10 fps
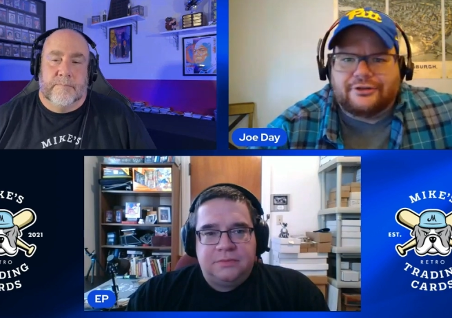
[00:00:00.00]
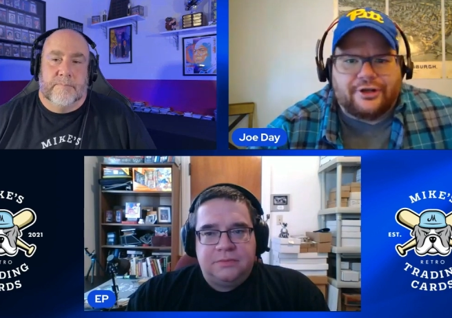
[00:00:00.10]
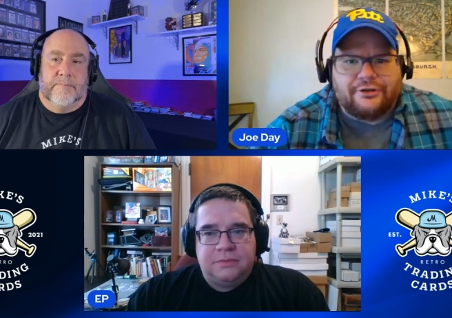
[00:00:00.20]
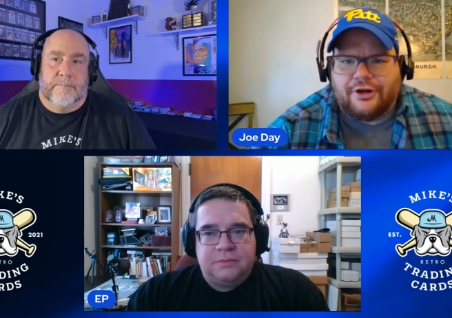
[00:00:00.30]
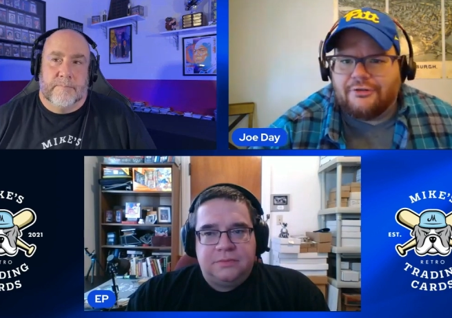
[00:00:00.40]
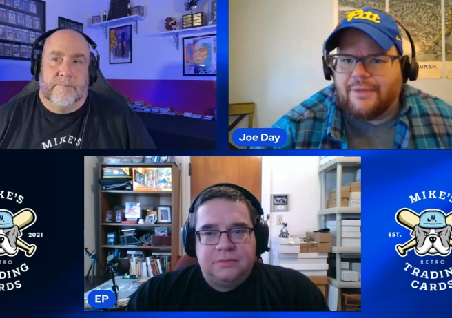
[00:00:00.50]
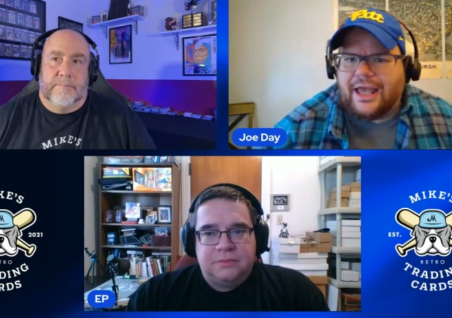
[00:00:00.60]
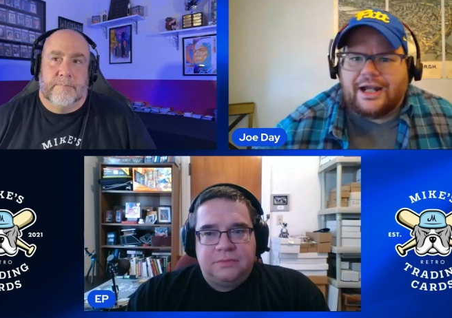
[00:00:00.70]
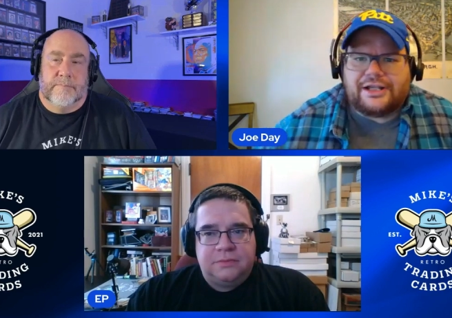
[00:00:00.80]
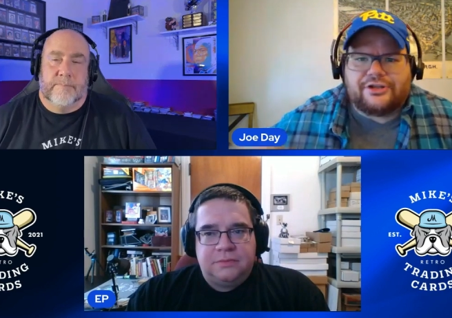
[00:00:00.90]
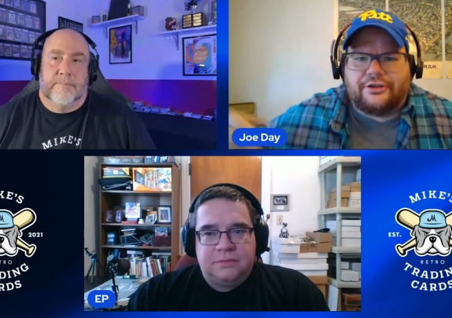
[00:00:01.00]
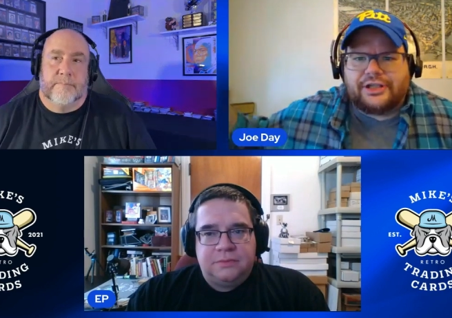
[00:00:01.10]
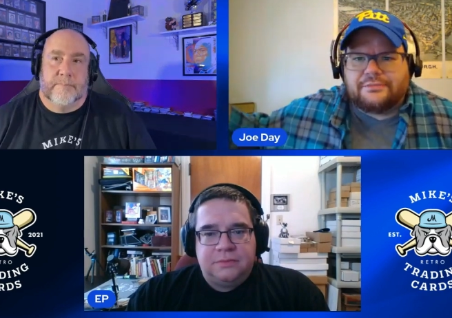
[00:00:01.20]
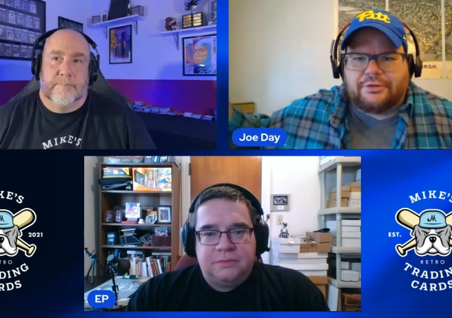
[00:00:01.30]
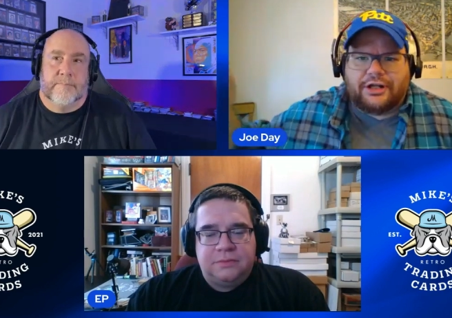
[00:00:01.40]
Speaker 1: logo men. I saw
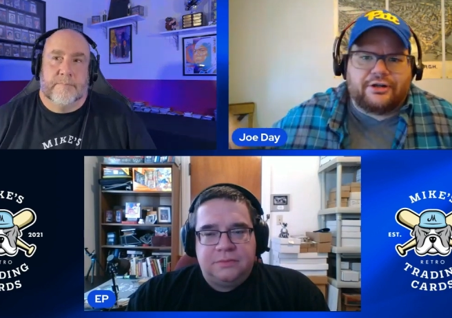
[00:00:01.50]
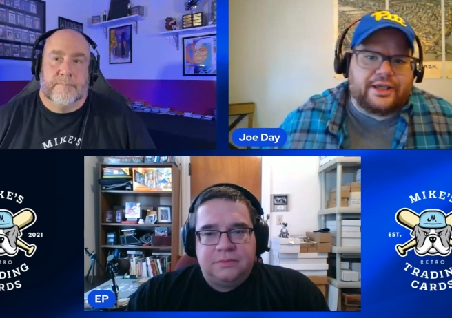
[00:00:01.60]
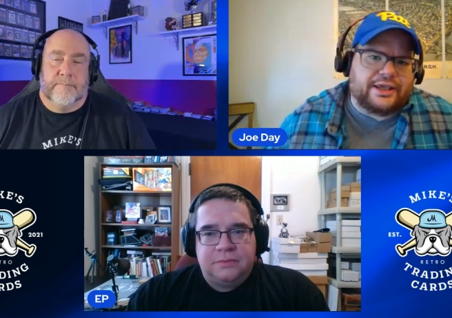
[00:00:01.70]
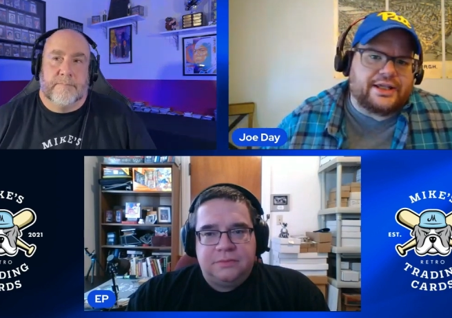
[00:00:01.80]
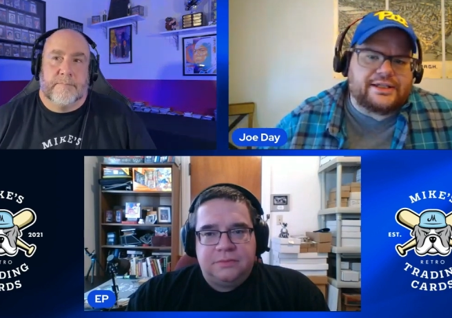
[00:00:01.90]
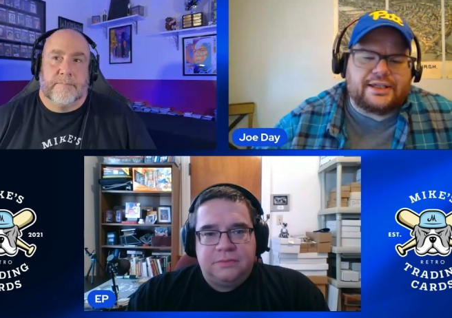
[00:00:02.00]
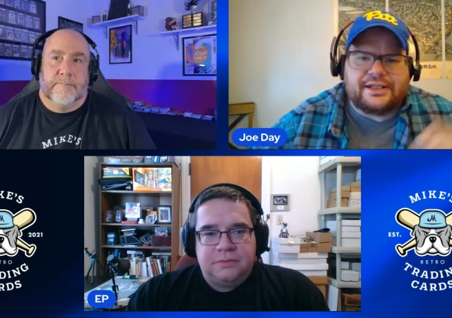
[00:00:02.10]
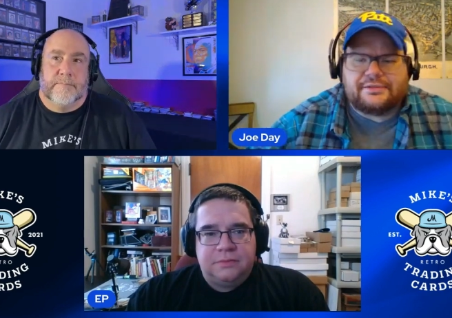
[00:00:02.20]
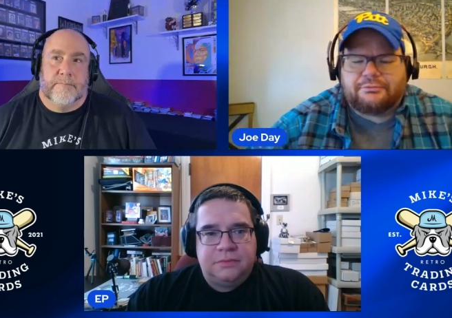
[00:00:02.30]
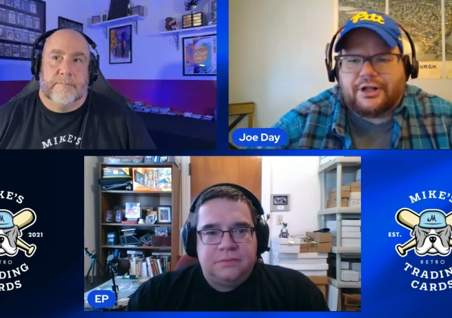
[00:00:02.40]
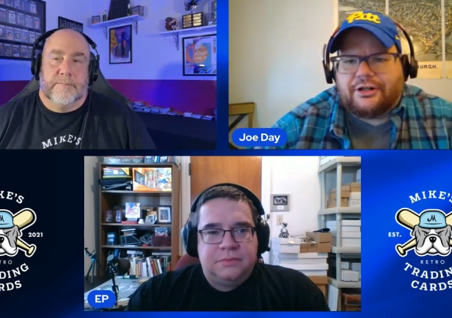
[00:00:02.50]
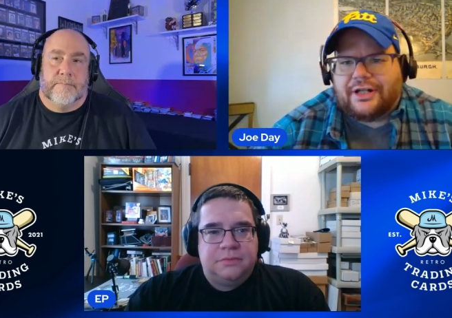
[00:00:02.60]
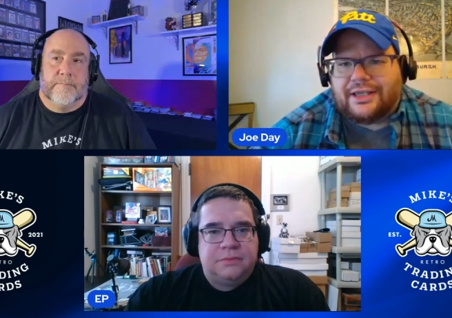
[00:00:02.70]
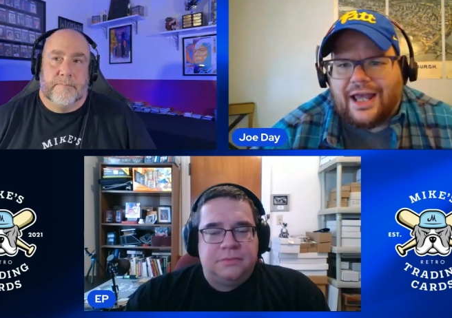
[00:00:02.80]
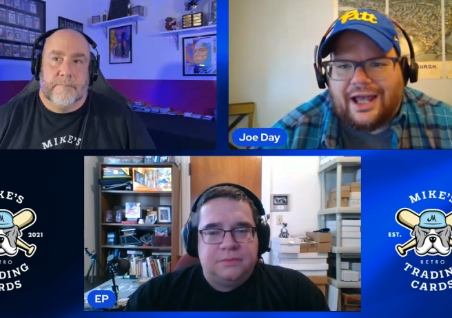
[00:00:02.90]
this breaker hit this and this
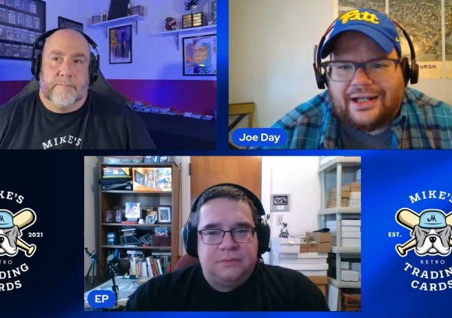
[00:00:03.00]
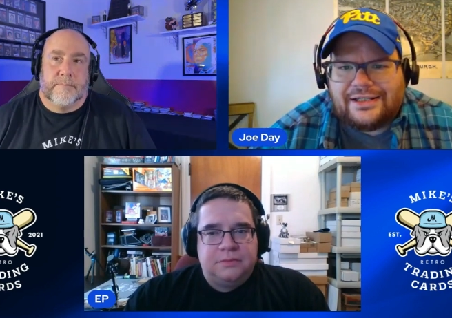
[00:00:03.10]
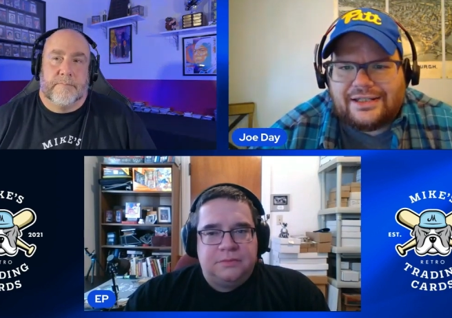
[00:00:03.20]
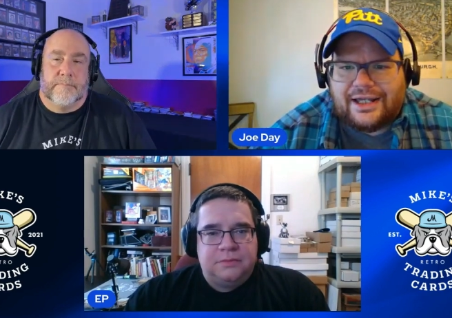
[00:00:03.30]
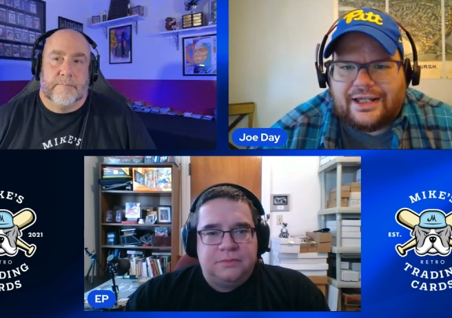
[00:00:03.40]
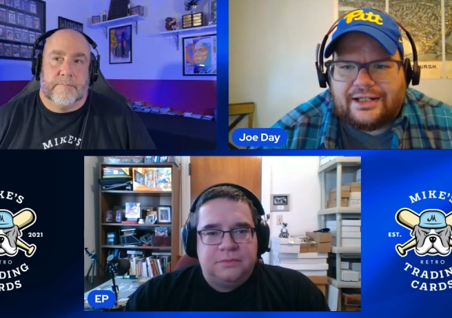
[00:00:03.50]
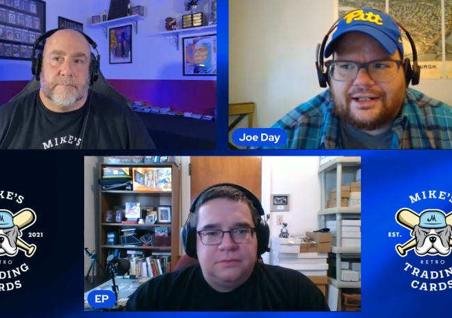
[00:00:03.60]
breaker hit that. It's like